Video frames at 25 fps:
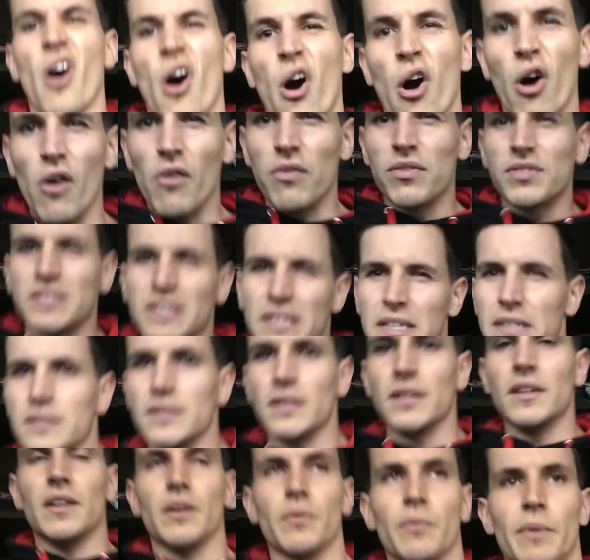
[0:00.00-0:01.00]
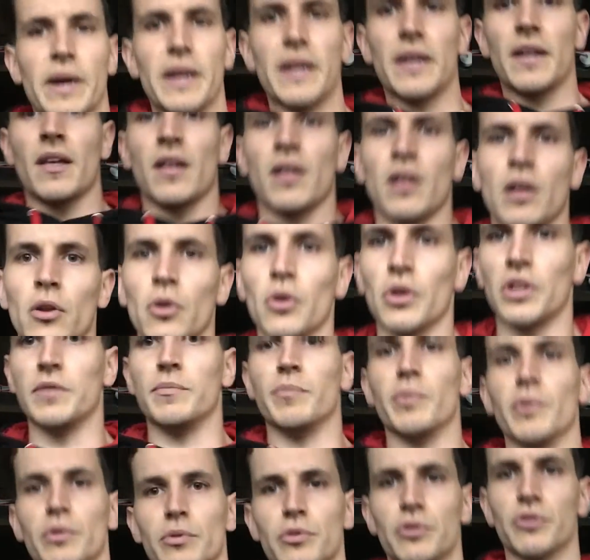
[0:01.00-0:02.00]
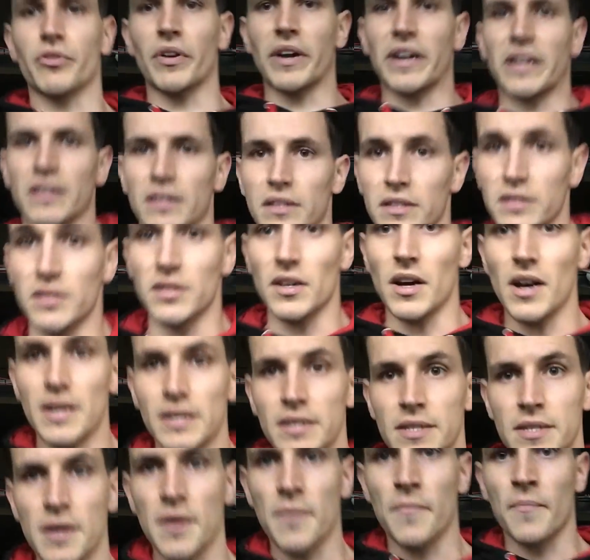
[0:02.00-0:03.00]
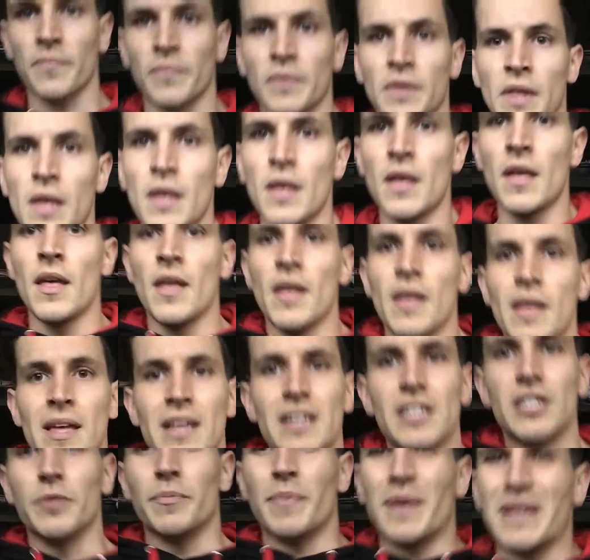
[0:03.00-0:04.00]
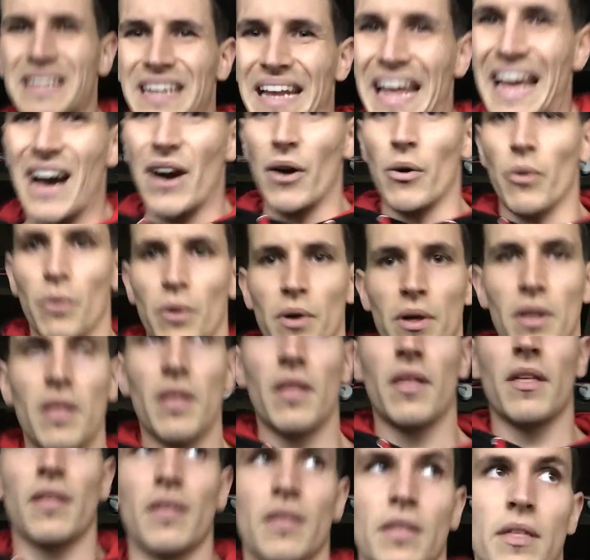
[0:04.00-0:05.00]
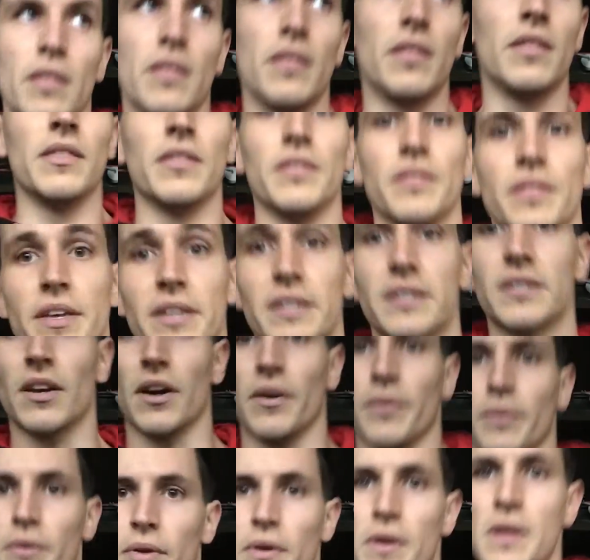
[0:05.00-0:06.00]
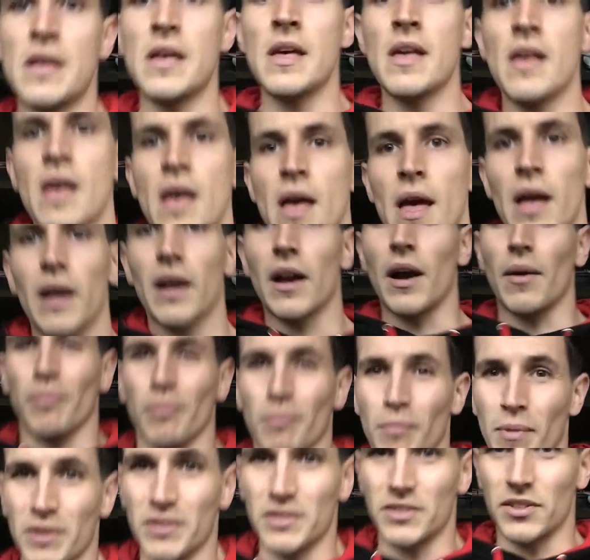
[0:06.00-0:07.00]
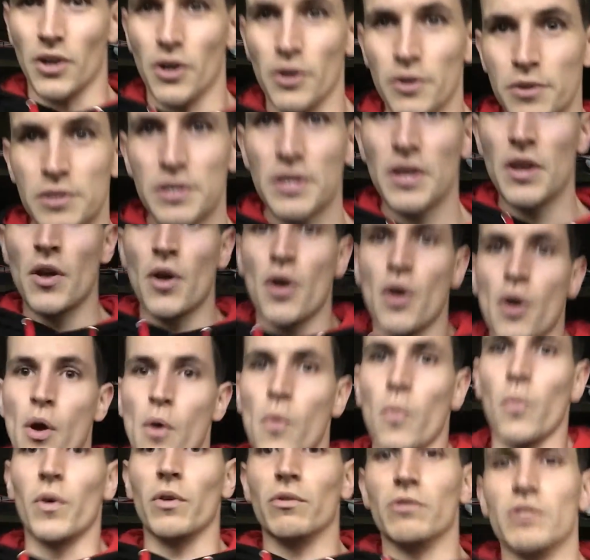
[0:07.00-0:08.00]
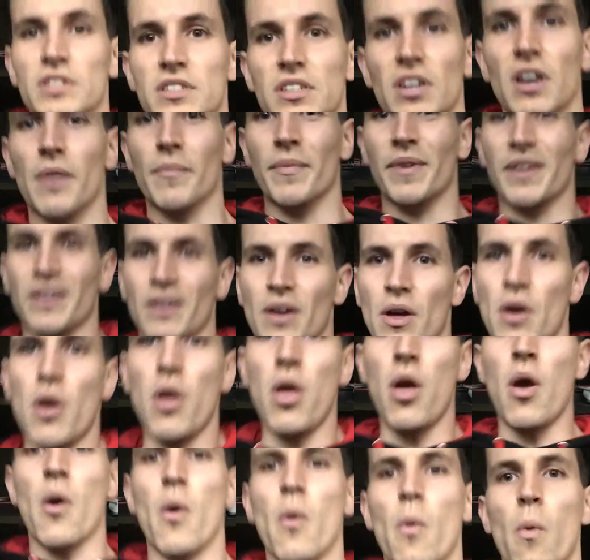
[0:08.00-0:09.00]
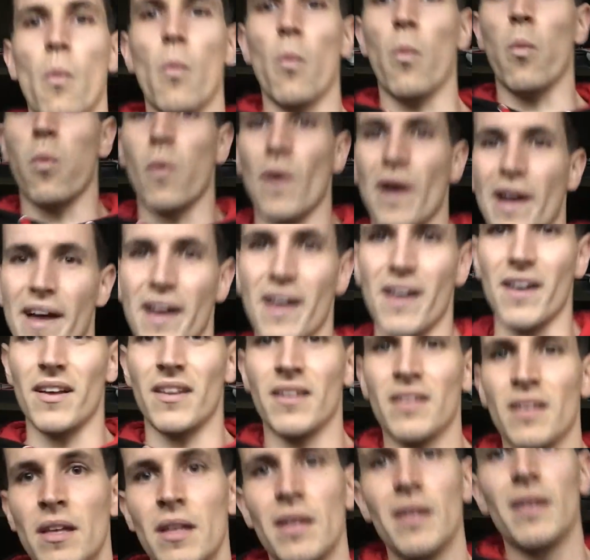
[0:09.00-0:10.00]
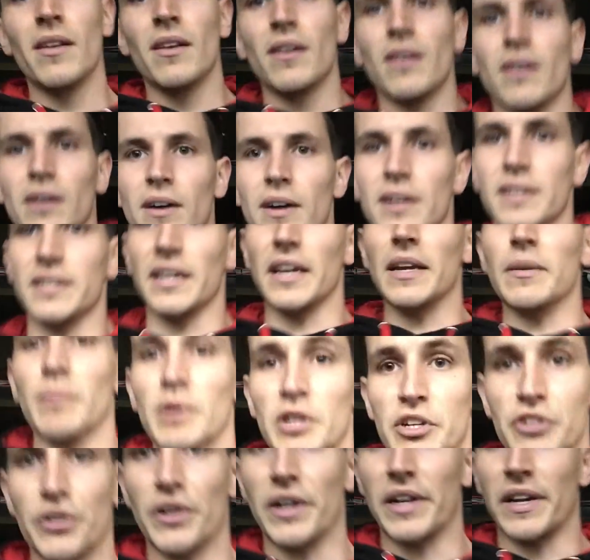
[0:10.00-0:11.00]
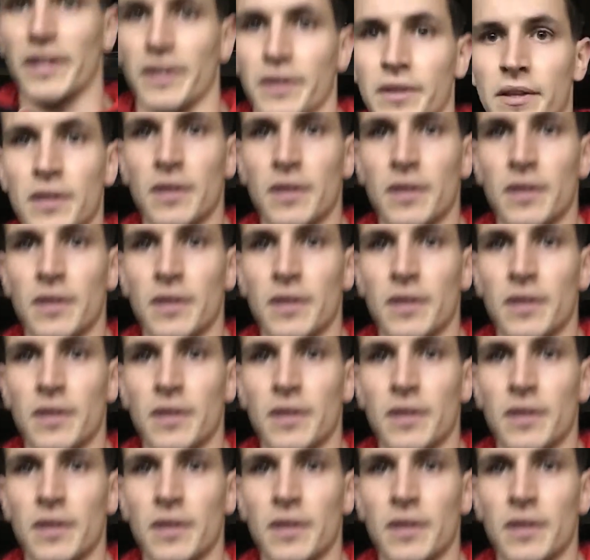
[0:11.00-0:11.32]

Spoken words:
off-season in a way, looking to build strength and size, depending how this kind of couple of months goes, will determine where I take my training.